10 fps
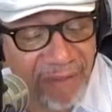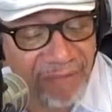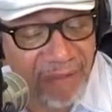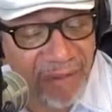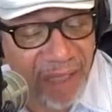
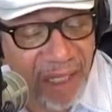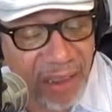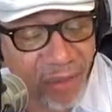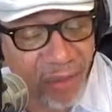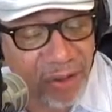
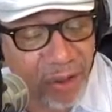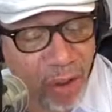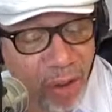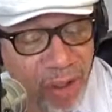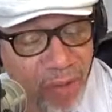58, were
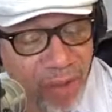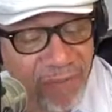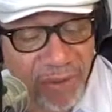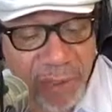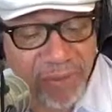charged
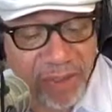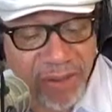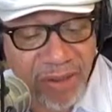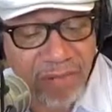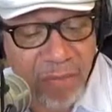with obstruction.